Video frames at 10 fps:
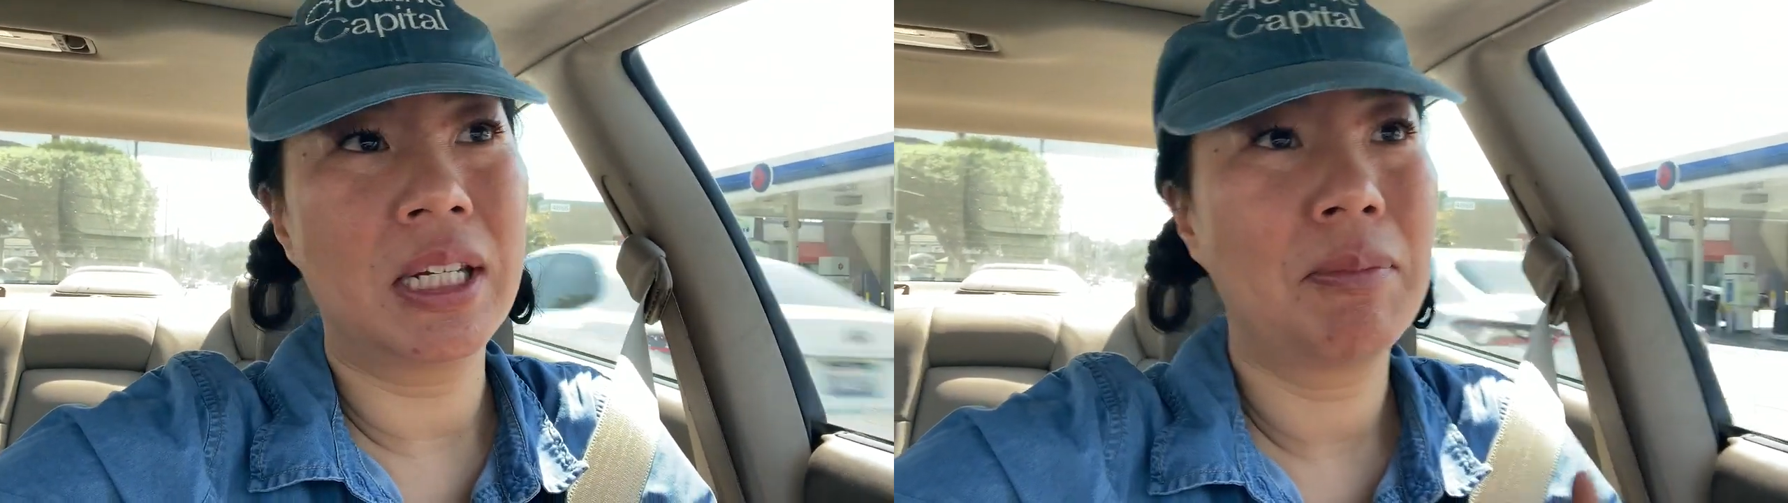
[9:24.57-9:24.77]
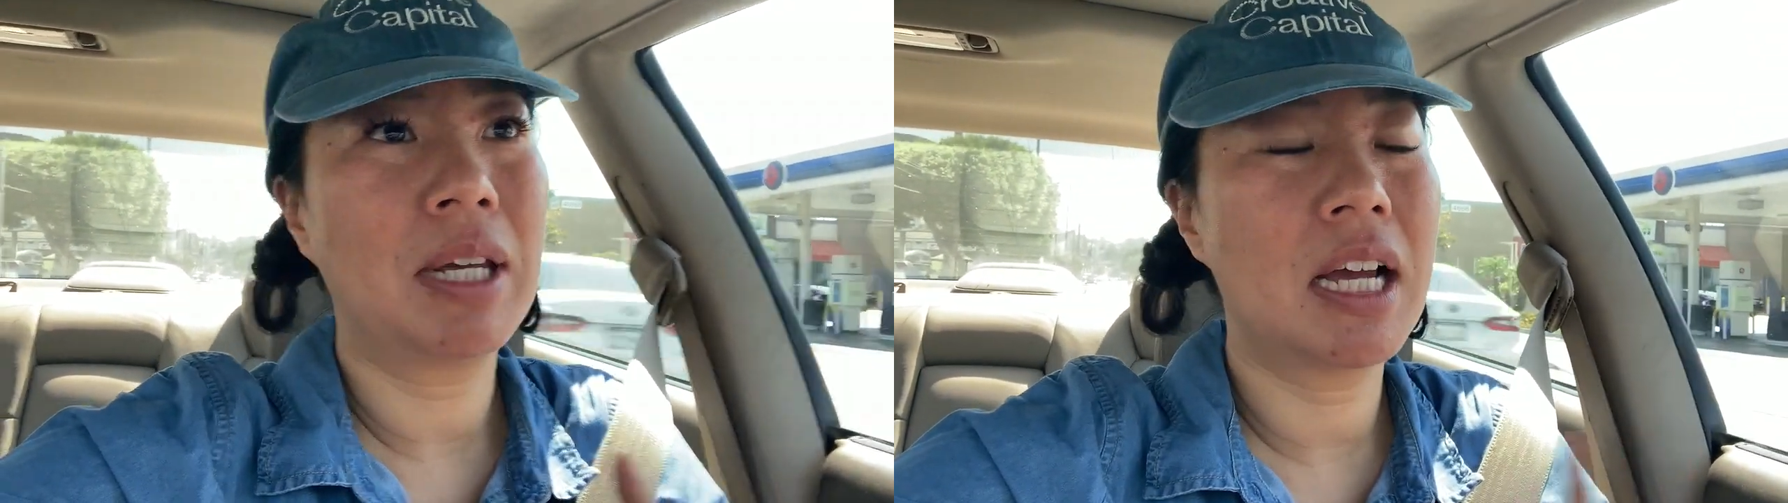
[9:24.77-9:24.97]

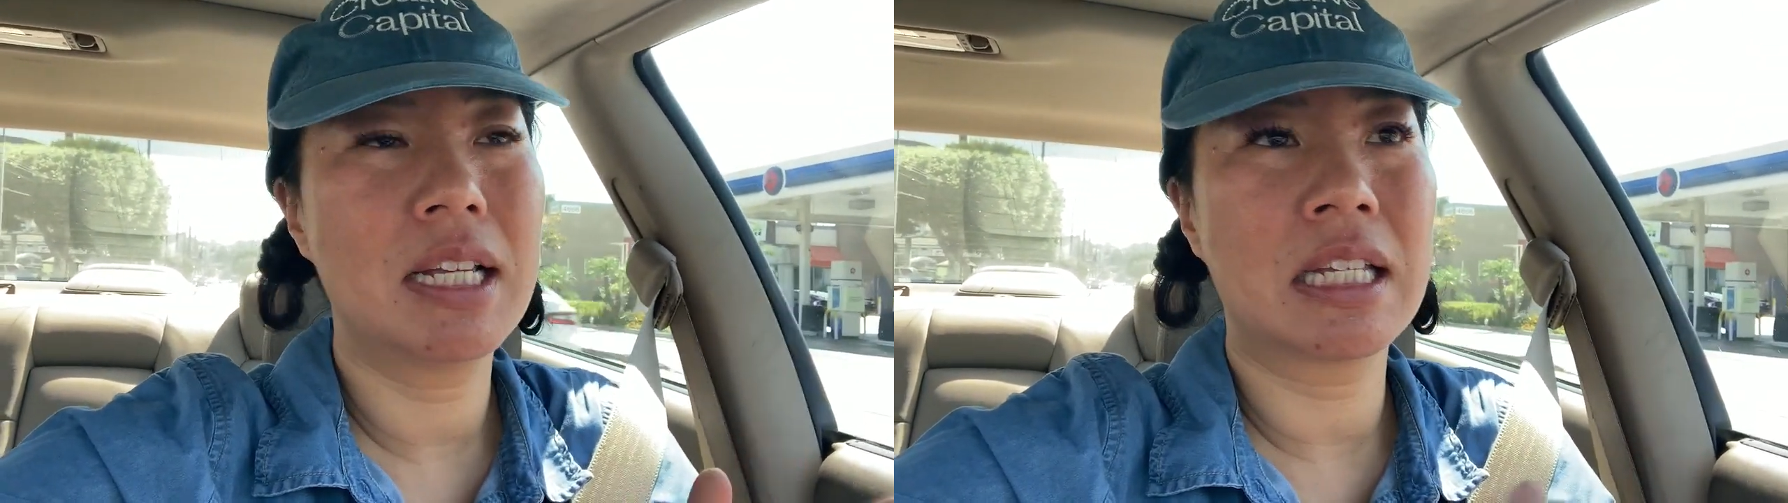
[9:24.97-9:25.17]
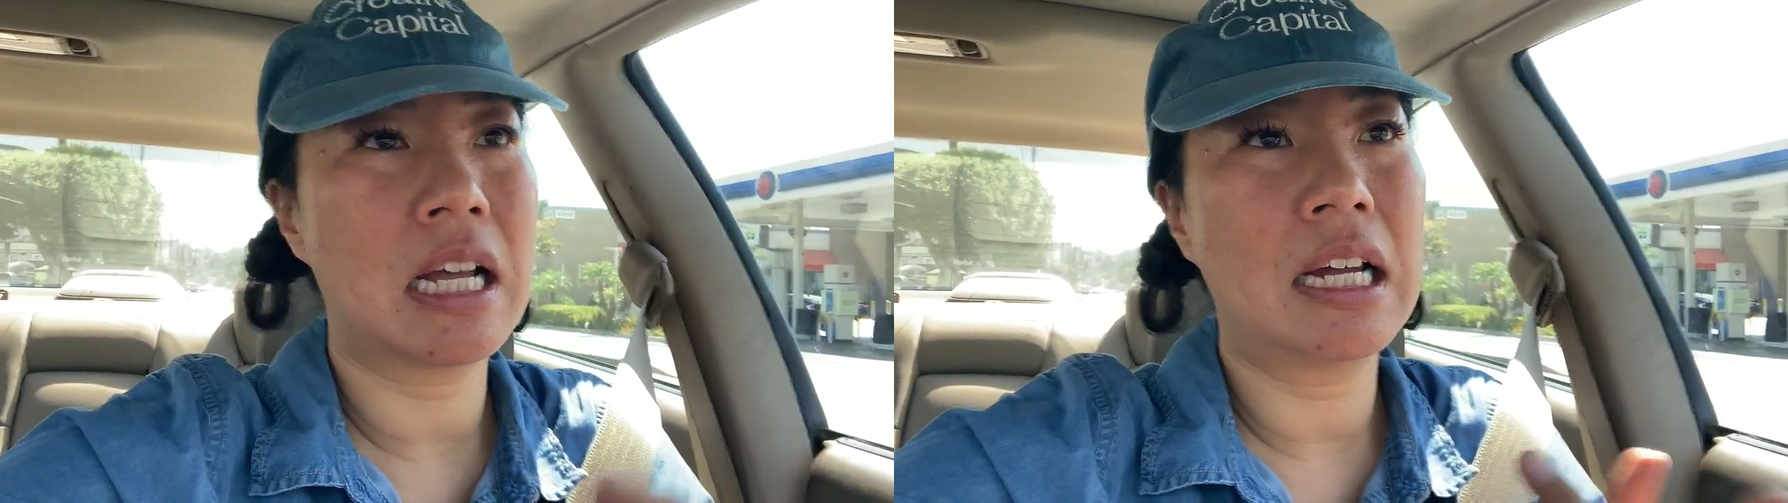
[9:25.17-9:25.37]

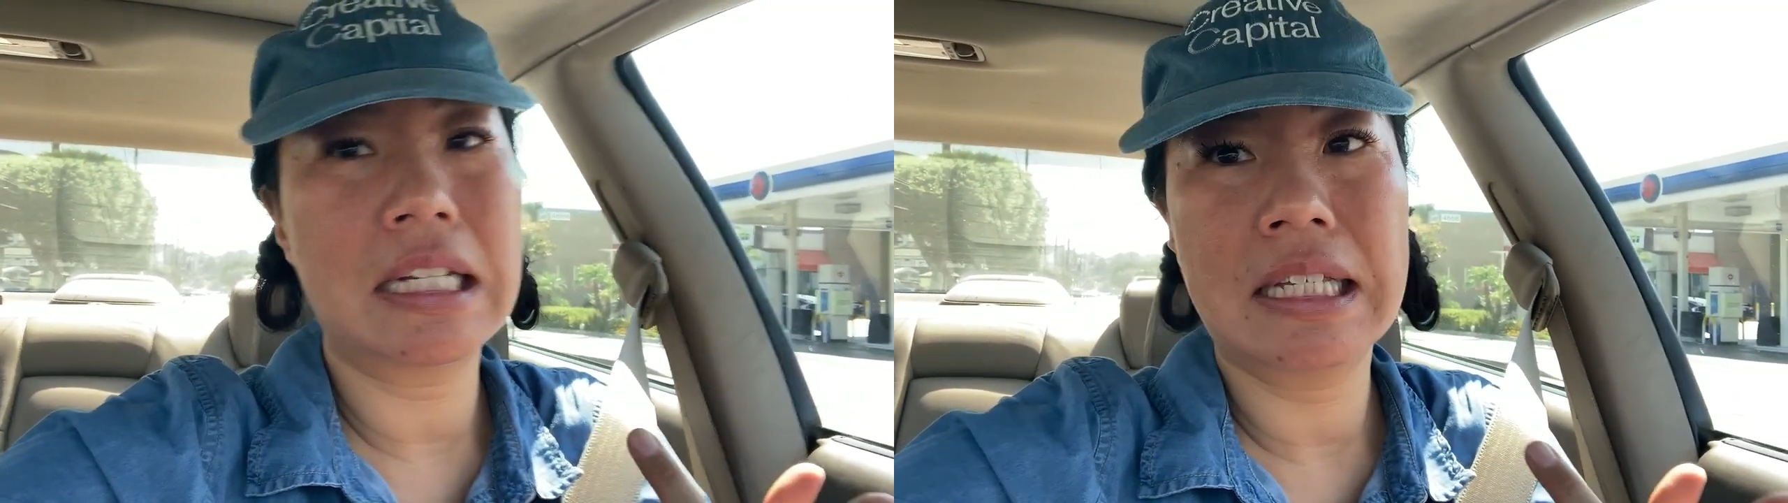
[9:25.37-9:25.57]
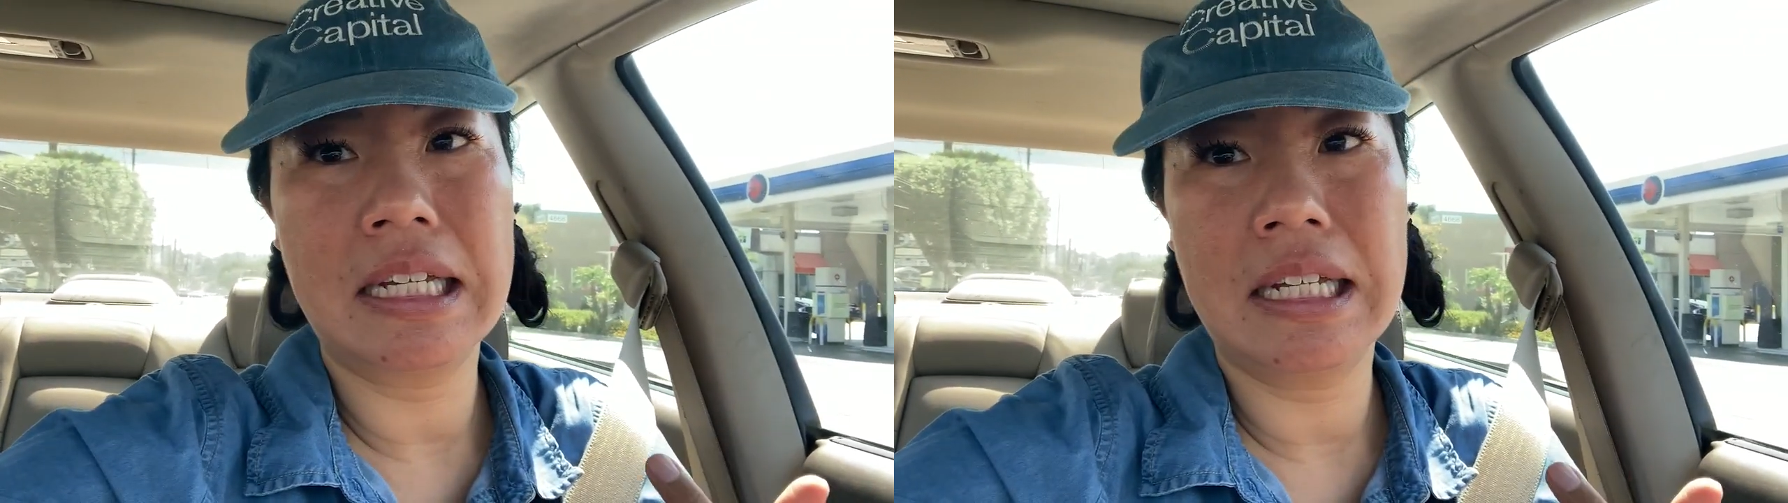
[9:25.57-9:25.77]
because
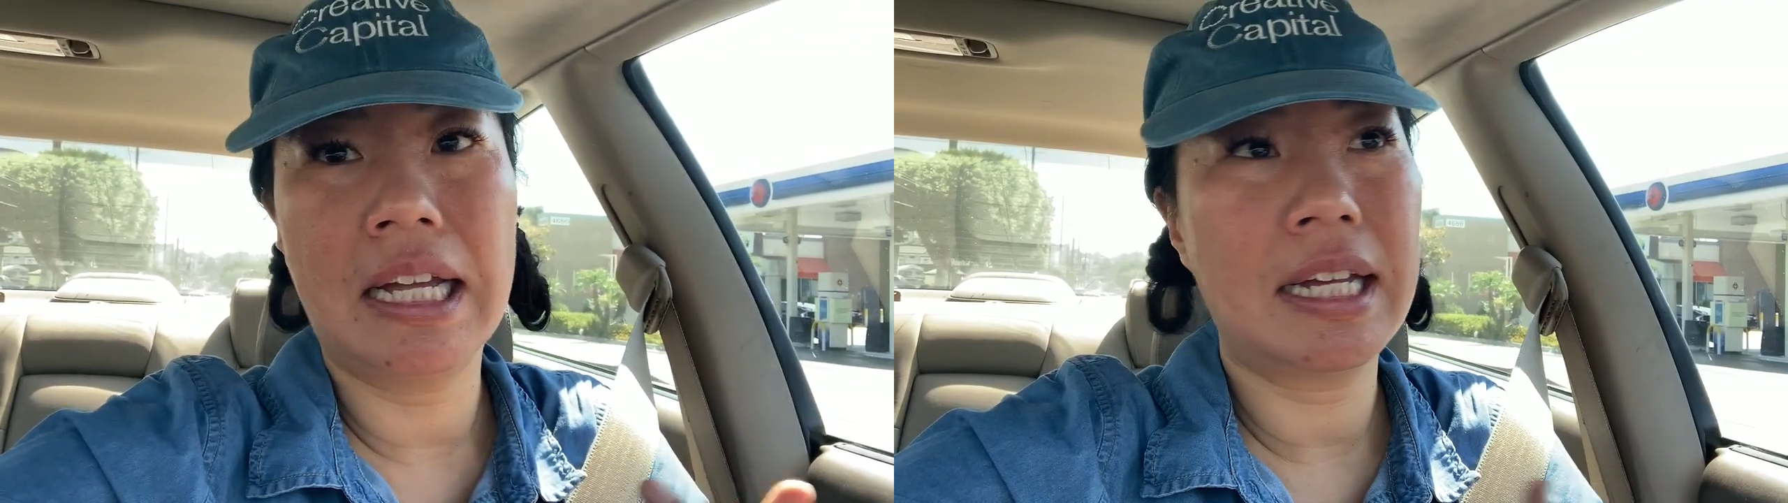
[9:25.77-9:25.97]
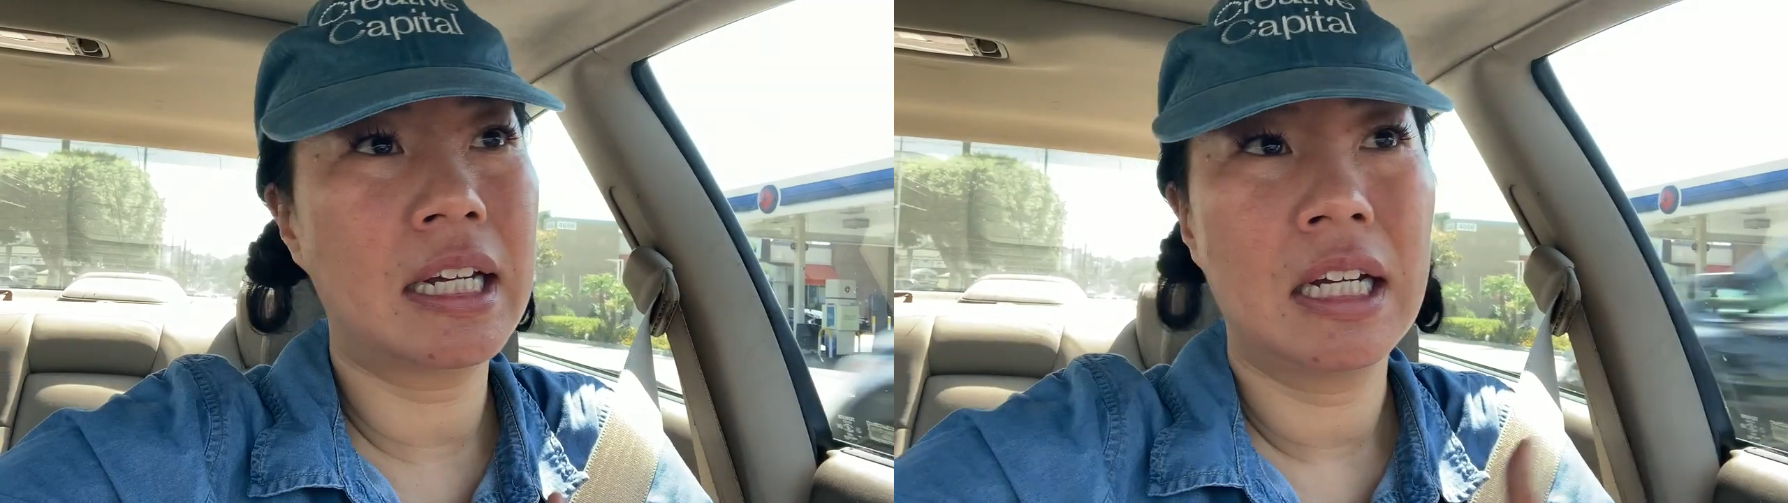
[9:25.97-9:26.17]
honestly, like